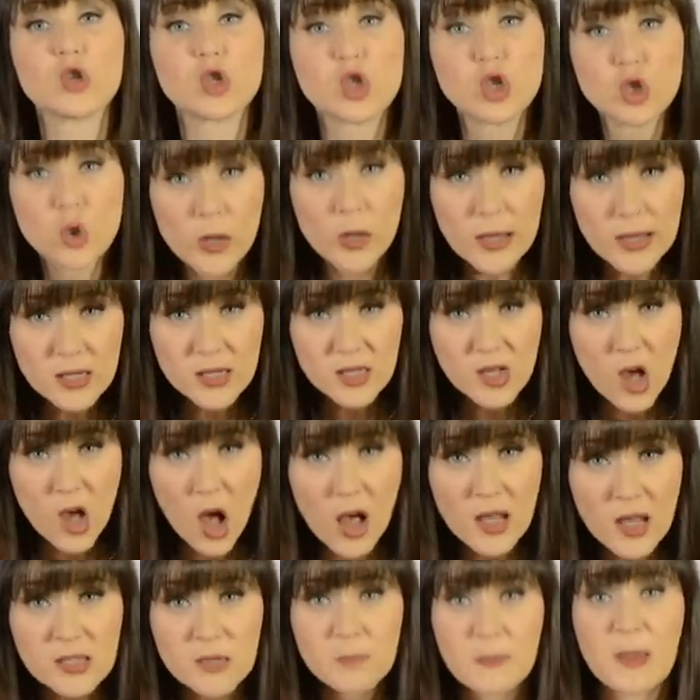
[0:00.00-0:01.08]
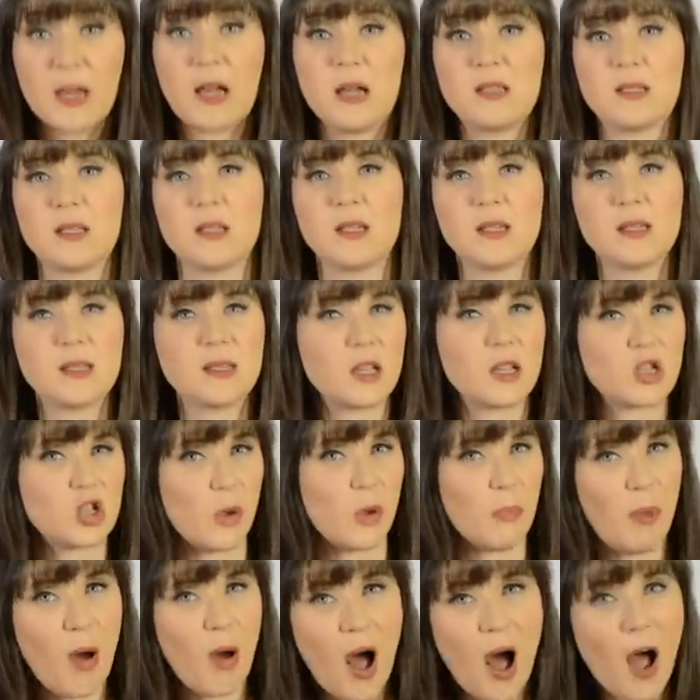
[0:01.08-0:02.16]
soya sauce because it is such a
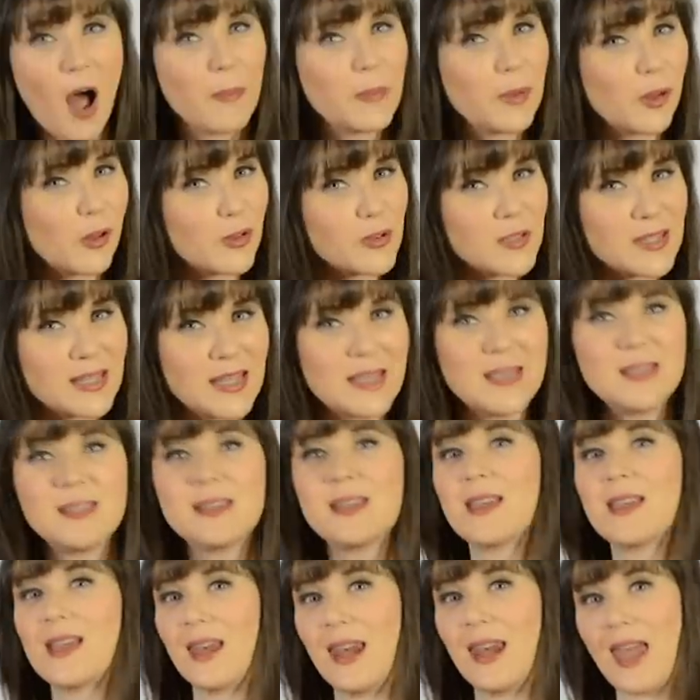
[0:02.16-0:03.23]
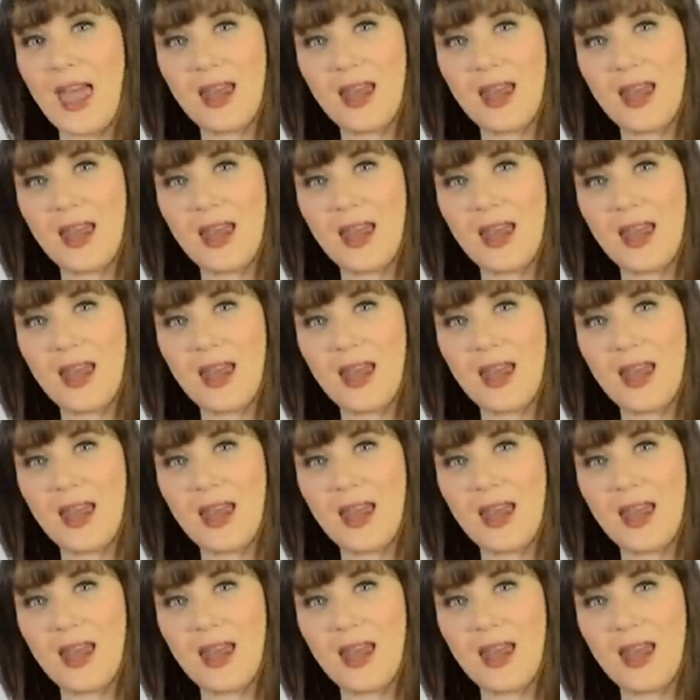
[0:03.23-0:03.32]
popular seasoning in